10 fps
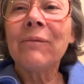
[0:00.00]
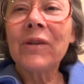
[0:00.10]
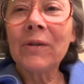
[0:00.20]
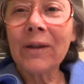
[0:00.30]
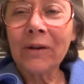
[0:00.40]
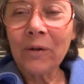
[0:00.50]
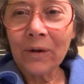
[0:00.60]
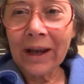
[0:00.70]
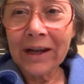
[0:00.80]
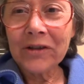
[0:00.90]
to the
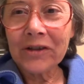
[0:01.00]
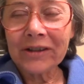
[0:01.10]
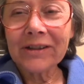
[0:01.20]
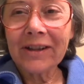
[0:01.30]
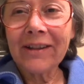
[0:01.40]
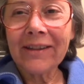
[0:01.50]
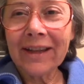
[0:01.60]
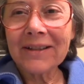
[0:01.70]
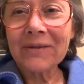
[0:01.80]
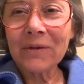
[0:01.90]
creation, to the
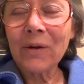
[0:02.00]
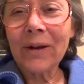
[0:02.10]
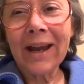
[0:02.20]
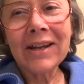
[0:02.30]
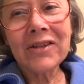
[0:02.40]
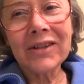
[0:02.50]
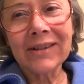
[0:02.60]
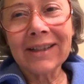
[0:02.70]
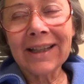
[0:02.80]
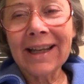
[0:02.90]
things of
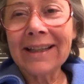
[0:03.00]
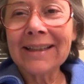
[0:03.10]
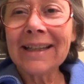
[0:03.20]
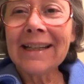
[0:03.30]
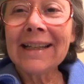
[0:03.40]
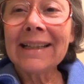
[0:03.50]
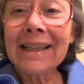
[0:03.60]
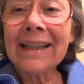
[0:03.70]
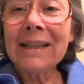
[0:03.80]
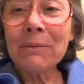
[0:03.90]
creation, then,
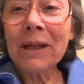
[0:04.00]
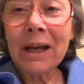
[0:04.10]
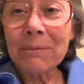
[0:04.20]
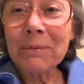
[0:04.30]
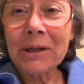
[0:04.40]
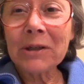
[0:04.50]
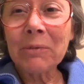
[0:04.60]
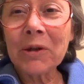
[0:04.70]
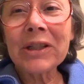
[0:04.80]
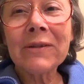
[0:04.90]
then it becomes much
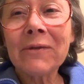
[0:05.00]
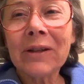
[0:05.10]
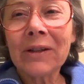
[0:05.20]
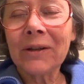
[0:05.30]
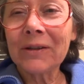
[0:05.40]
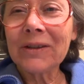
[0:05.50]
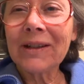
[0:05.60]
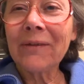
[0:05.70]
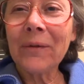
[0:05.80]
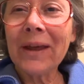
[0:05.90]
more difficult.
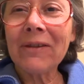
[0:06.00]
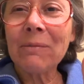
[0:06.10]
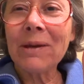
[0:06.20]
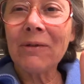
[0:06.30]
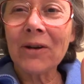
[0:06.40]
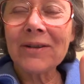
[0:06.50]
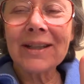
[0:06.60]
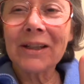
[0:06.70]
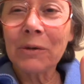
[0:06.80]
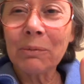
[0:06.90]
We have to be very
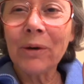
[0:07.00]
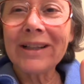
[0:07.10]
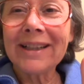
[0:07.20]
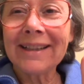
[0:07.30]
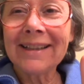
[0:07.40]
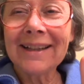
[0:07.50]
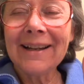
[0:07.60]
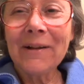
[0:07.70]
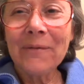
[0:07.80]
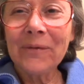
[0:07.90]
single-pointed.
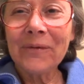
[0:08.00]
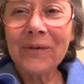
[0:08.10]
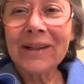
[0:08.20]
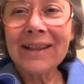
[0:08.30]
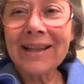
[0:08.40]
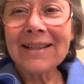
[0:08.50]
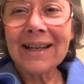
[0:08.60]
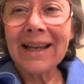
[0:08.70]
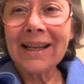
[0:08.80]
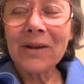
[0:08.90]
What did they
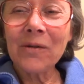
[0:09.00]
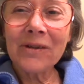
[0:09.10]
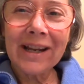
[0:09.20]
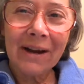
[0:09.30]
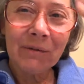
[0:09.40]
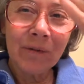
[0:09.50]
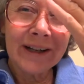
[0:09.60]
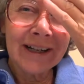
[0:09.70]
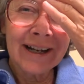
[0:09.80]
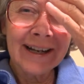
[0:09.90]
say? To have
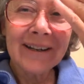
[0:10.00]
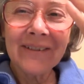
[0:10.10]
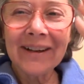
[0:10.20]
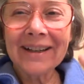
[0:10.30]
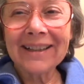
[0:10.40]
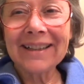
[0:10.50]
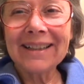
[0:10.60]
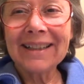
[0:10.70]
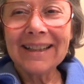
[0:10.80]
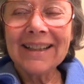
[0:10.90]
one eye, right?
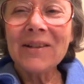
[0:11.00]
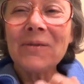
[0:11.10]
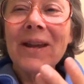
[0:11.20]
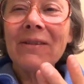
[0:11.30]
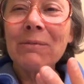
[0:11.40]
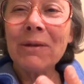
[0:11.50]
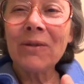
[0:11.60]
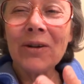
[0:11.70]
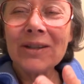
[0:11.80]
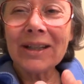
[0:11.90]
We have to be
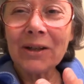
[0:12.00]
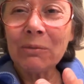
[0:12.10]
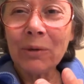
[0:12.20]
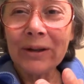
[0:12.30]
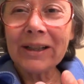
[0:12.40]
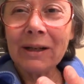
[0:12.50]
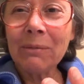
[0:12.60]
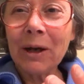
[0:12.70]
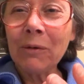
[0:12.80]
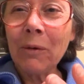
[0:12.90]
very single-pointed
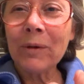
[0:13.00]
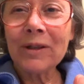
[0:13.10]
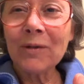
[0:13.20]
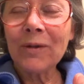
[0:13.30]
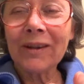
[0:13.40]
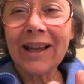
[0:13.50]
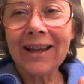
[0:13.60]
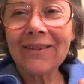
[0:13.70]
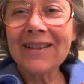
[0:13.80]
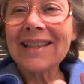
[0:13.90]
about what we do in
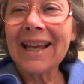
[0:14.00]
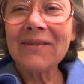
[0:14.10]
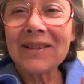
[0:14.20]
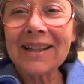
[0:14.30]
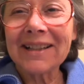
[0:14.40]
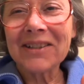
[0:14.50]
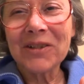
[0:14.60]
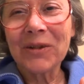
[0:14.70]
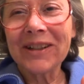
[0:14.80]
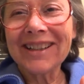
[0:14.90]
life, because life is kind of
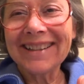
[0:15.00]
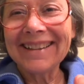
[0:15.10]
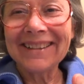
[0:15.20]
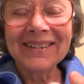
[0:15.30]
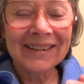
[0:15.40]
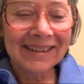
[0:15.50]
short, you know.